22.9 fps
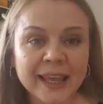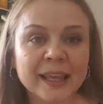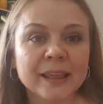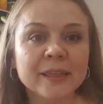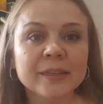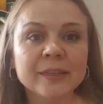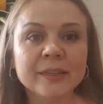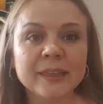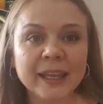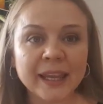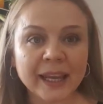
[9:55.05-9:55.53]

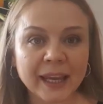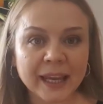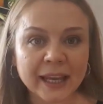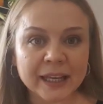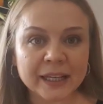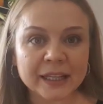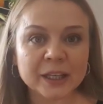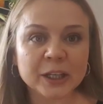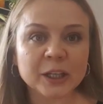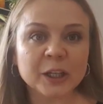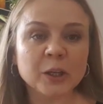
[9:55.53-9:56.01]

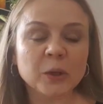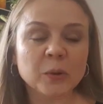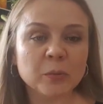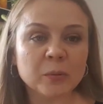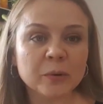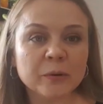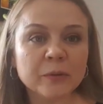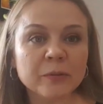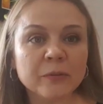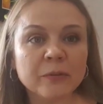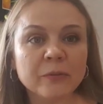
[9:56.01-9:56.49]
then he
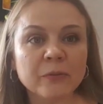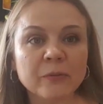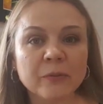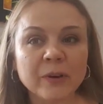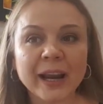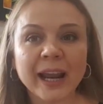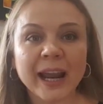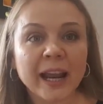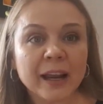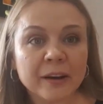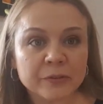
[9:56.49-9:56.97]
will
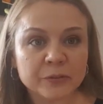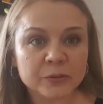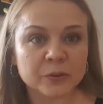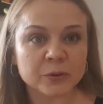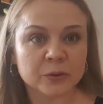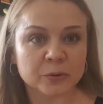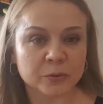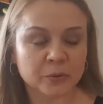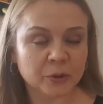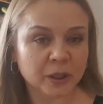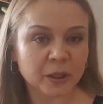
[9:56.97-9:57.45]
have
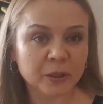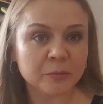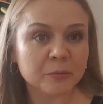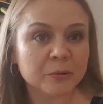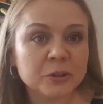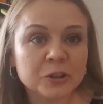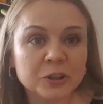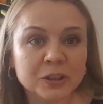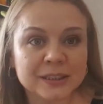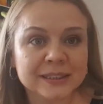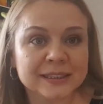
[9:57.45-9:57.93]
to, he
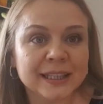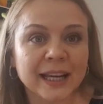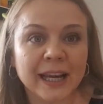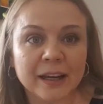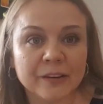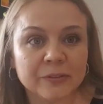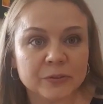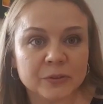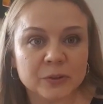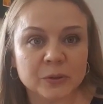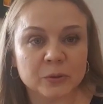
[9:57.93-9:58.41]
will just
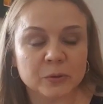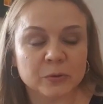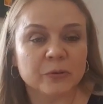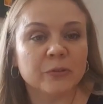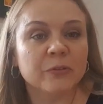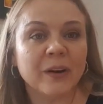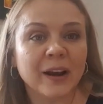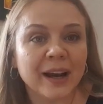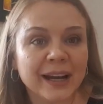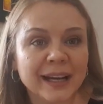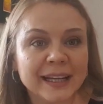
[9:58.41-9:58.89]
have to
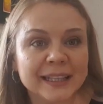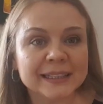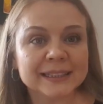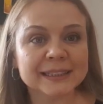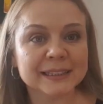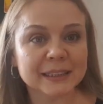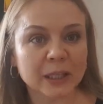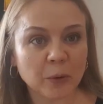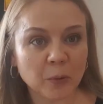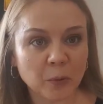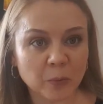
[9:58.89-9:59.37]
find
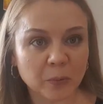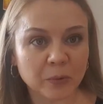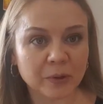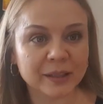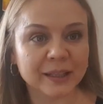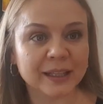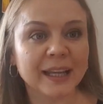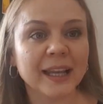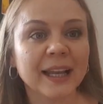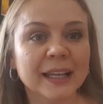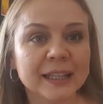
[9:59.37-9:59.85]

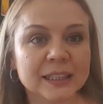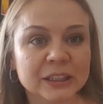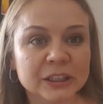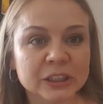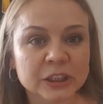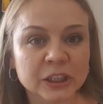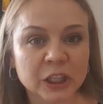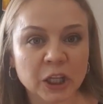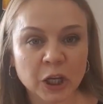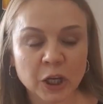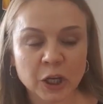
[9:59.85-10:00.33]
someone
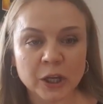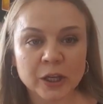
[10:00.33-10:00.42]
else